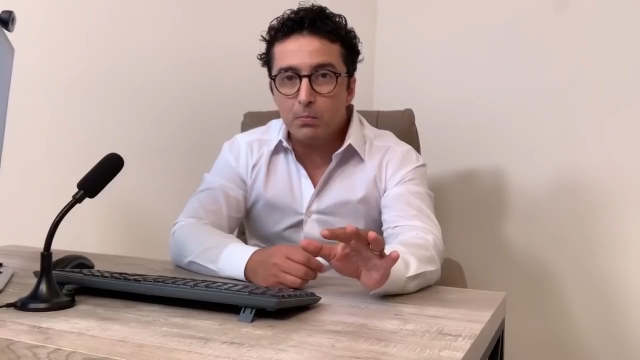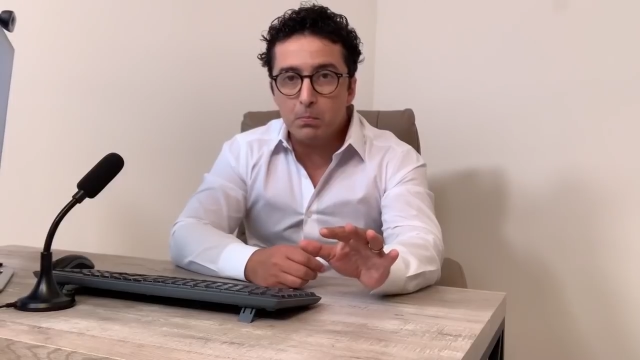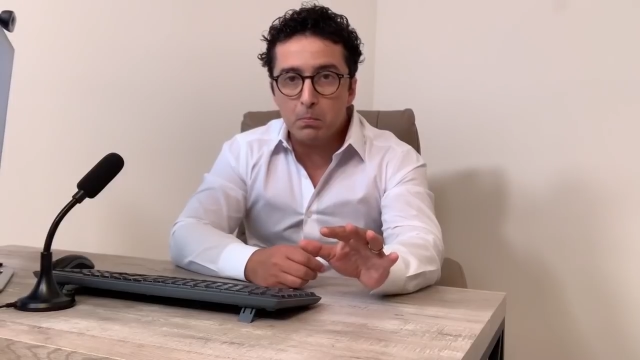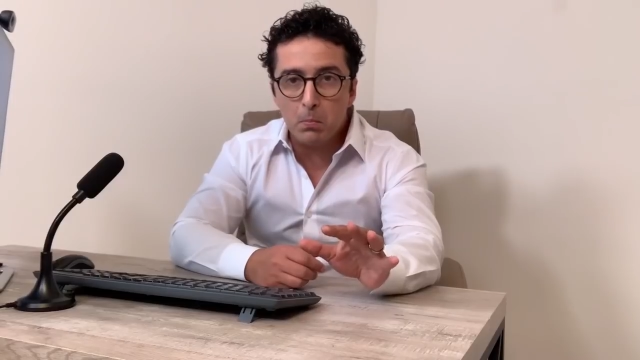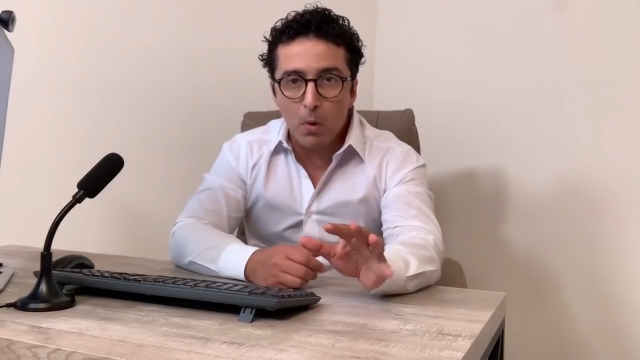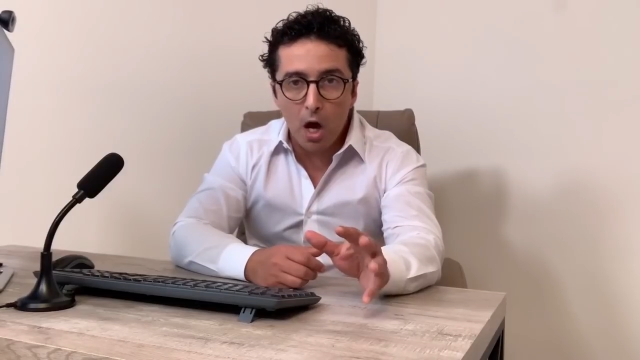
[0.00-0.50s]

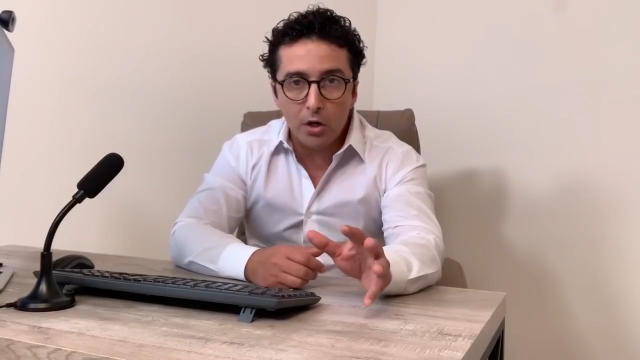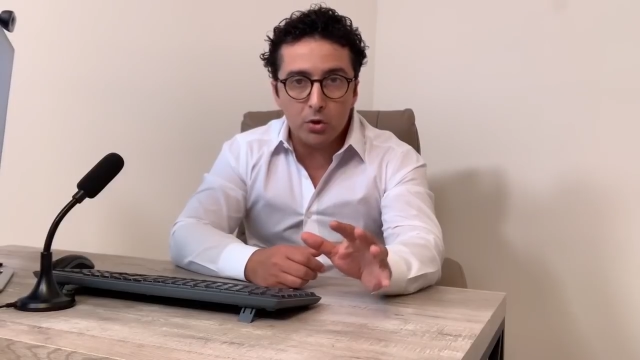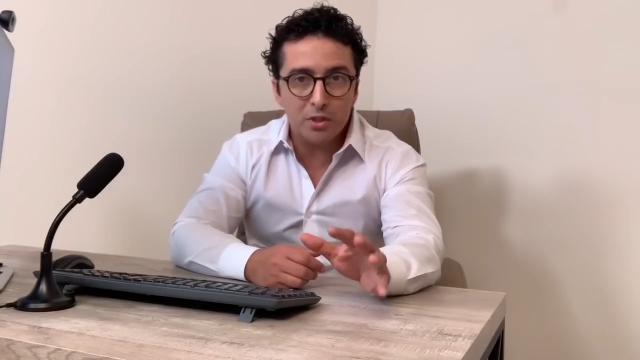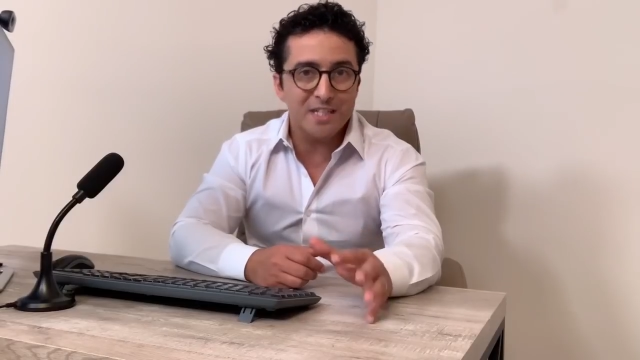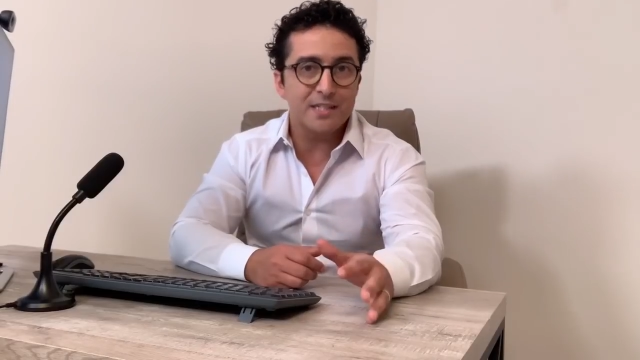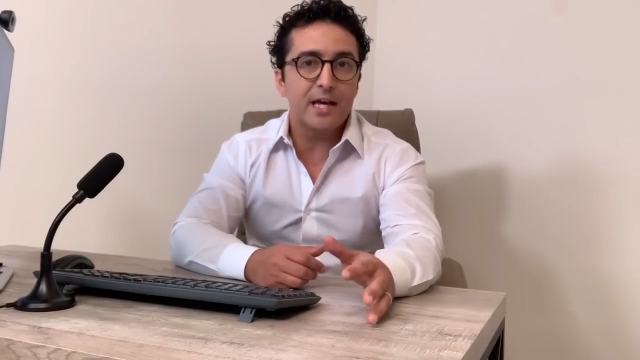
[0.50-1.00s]

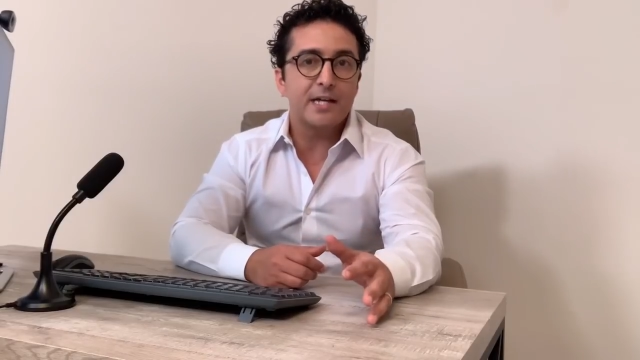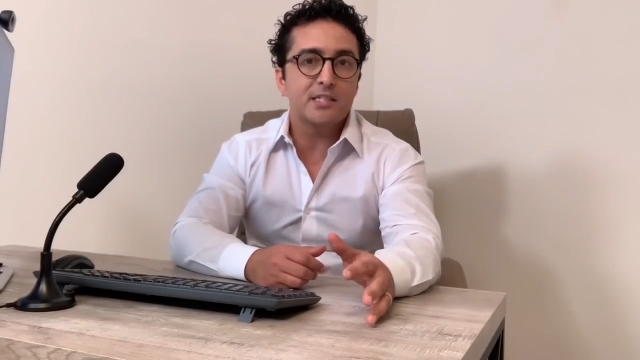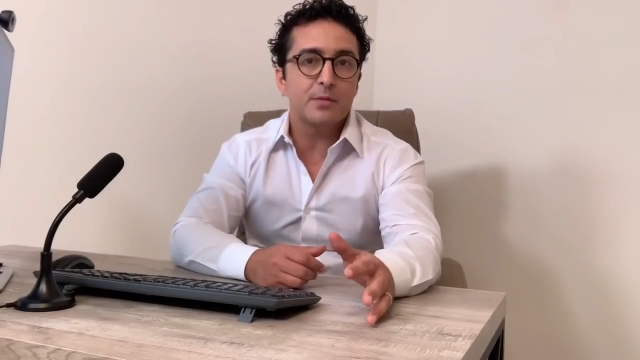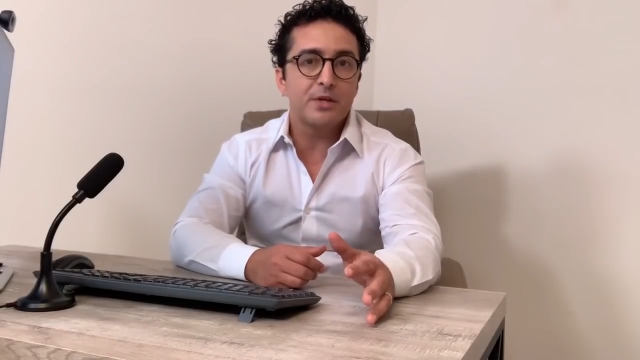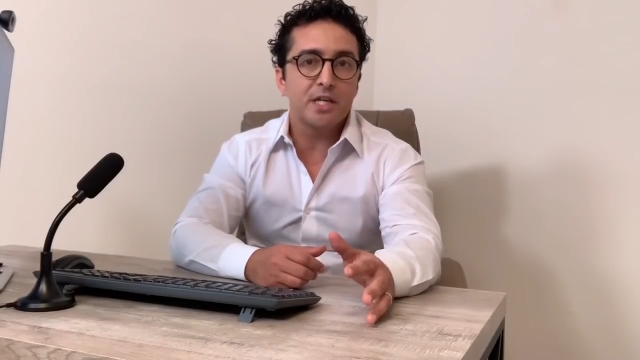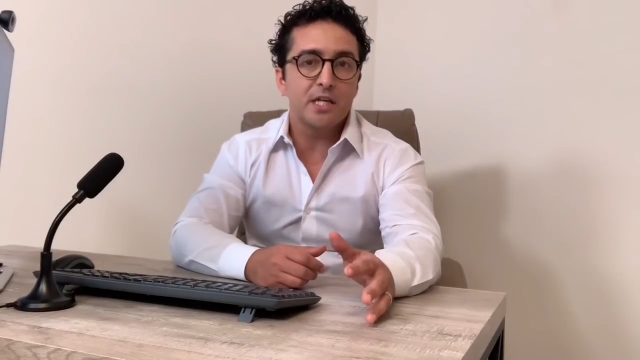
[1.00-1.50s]
moderate
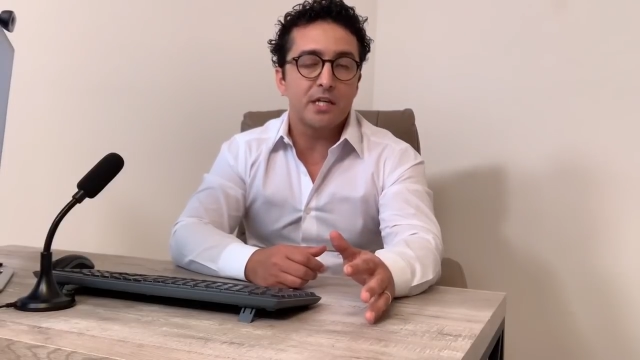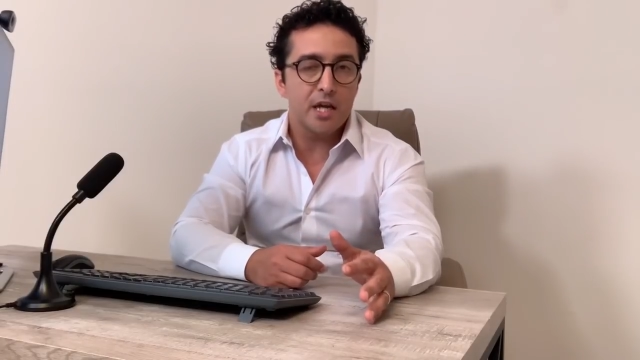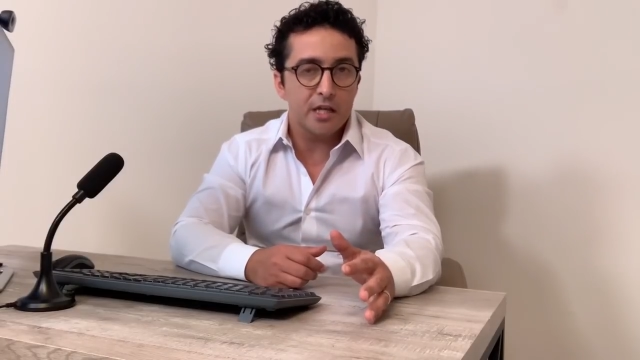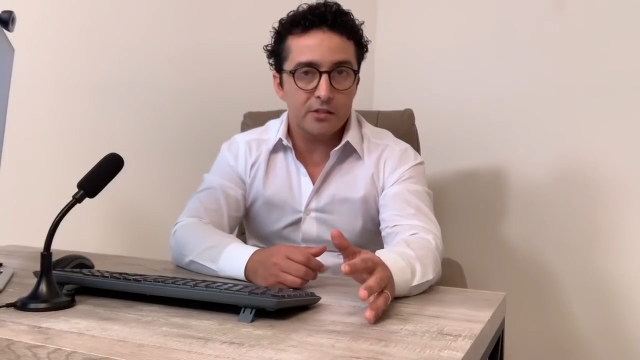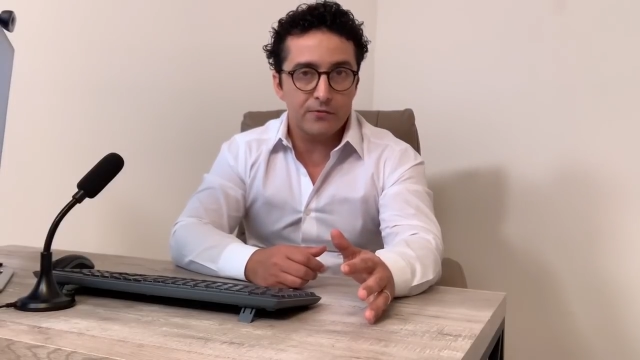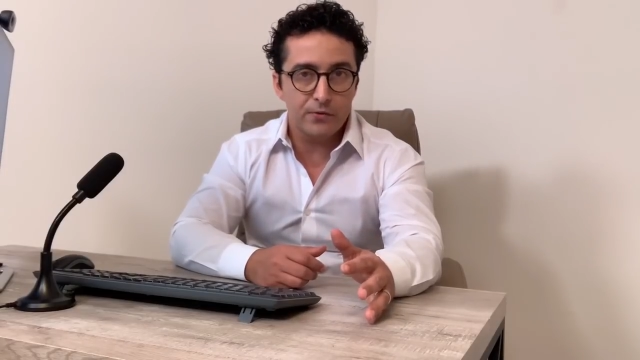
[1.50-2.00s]
glycemic
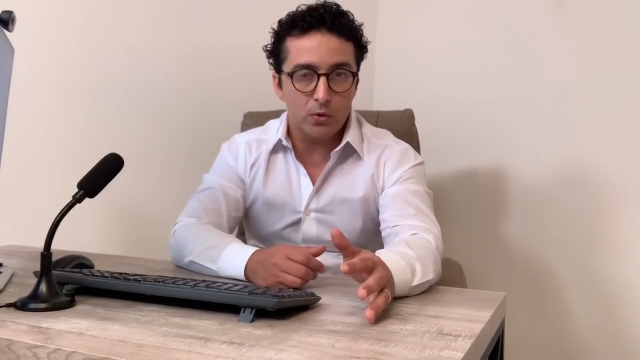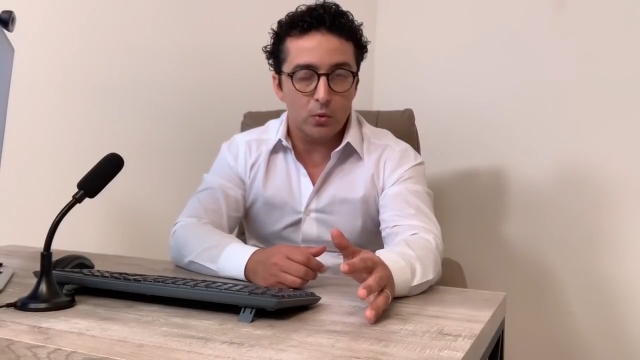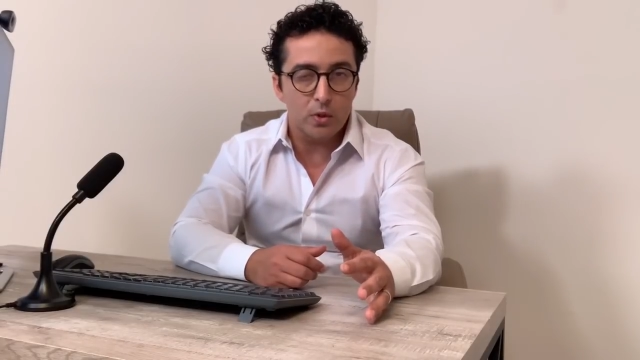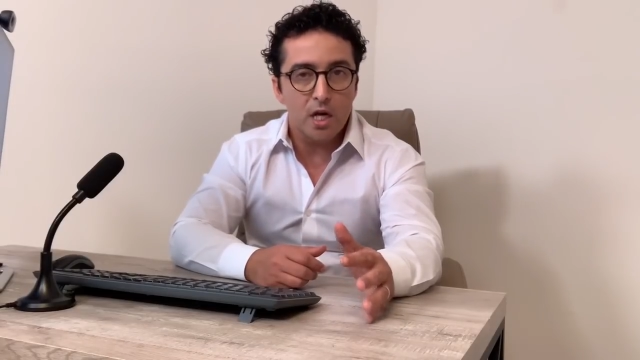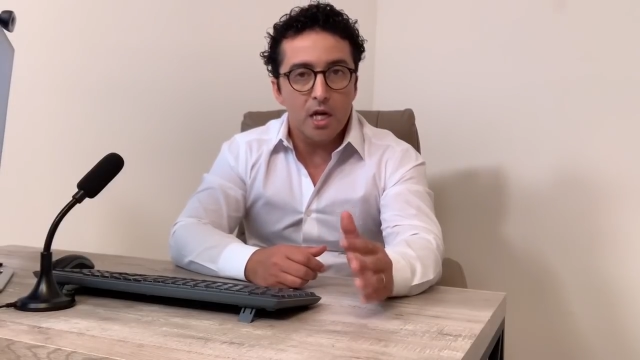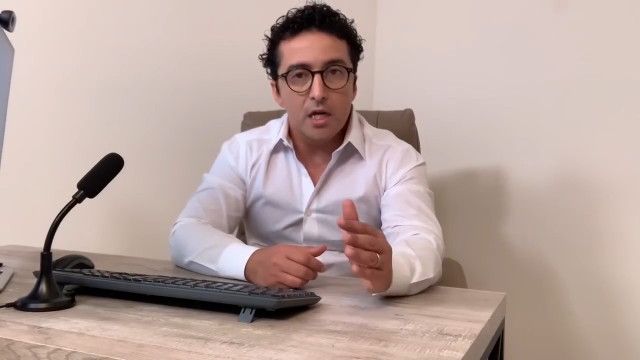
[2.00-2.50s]
index
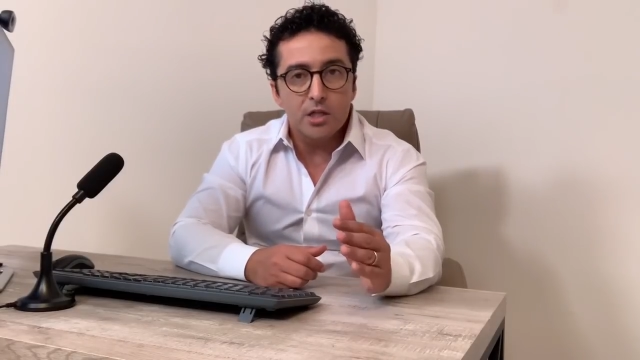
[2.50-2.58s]
food.